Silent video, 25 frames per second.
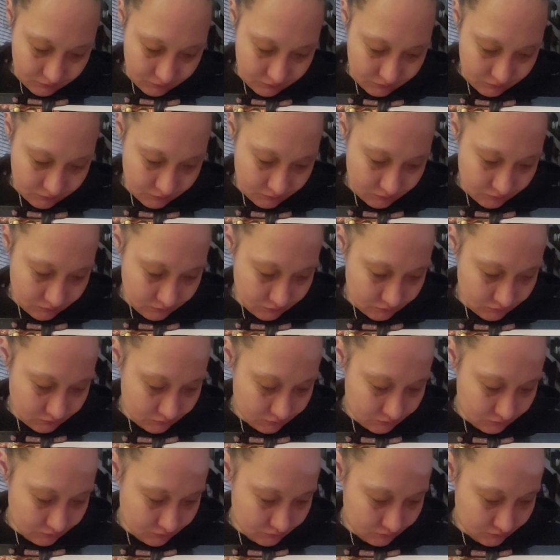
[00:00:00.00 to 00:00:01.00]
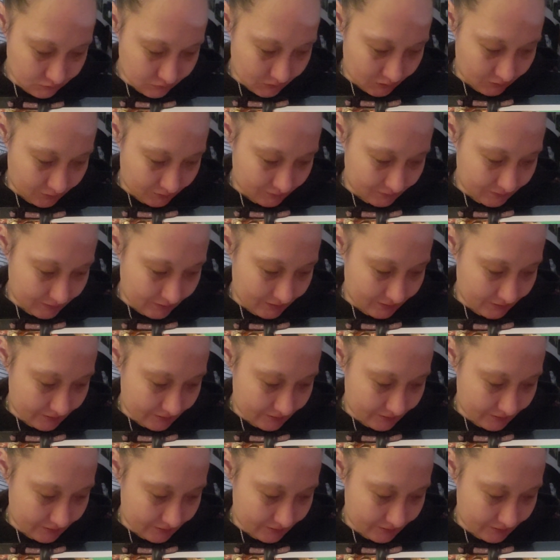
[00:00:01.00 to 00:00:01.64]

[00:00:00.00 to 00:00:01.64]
oh, yeah,